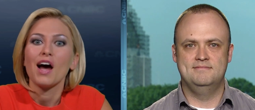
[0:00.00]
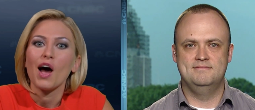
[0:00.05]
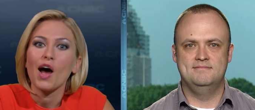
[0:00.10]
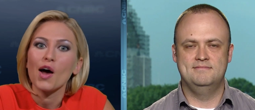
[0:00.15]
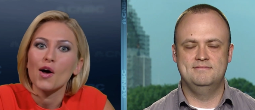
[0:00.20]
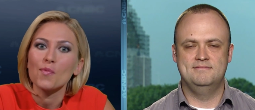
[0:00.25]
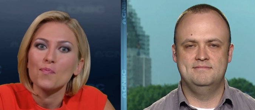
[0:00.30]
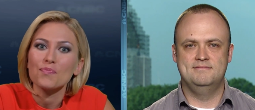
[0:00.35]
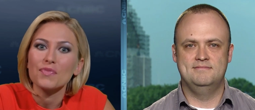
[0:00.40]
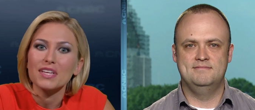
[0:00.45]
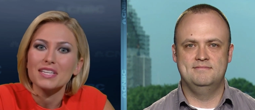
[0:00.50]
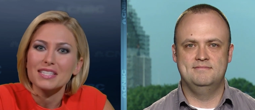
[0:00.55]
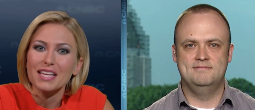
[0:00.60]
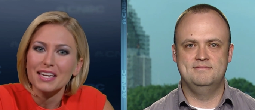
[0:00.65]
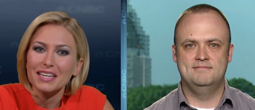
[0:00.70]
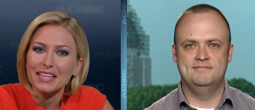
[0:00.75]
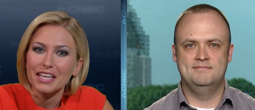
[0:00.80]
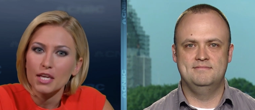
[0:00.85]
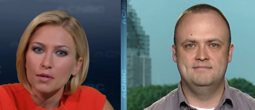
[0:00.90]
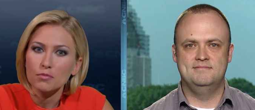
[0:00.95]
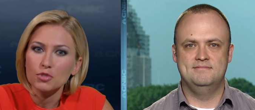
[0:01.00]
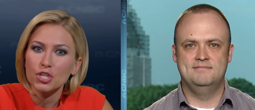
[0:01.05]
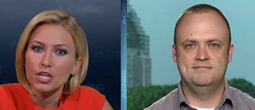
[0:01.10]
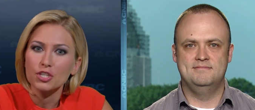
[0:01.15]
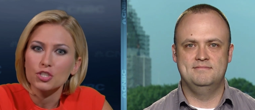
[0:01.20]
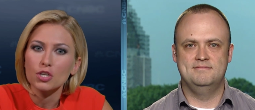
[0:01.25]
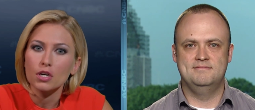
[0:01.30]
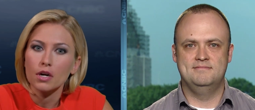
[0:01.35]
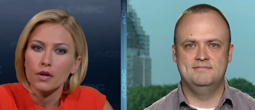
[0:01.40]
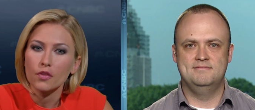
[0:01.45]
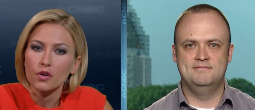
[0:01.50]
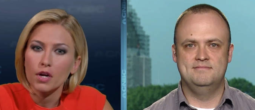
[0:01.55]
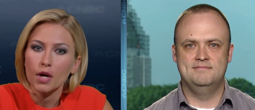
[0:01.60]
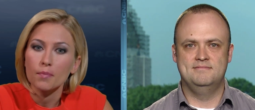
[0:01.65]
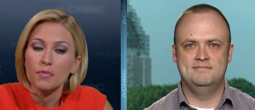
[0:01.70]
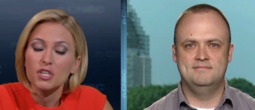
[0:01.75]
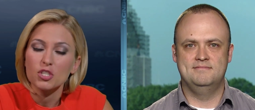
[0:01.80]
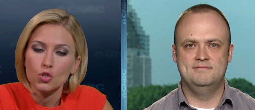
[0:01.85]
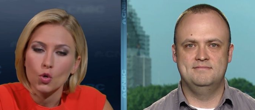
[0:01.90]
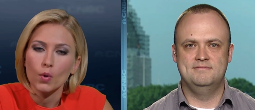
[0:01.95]
Speaker 1: um, is that a game changer? Are other
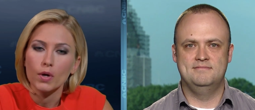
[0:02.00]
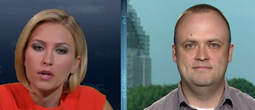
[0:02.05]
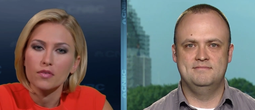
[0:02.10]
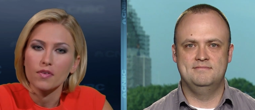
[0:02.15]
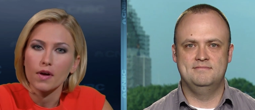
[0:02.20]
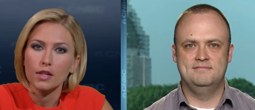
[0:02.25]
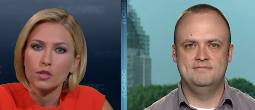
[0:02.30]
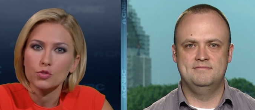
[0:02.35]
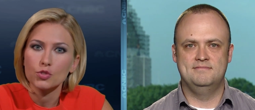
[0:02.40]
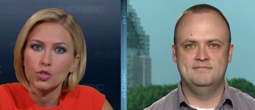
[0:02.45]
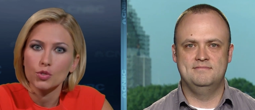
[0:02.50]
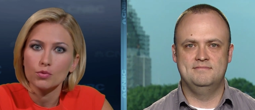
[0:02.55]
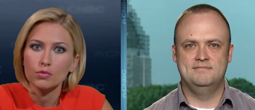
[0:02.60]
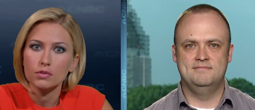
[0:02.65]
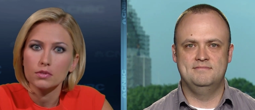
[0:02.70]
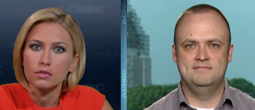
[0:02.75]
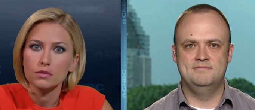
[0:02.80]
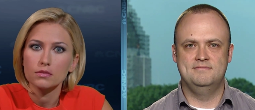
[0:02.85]
companies going to follow suit?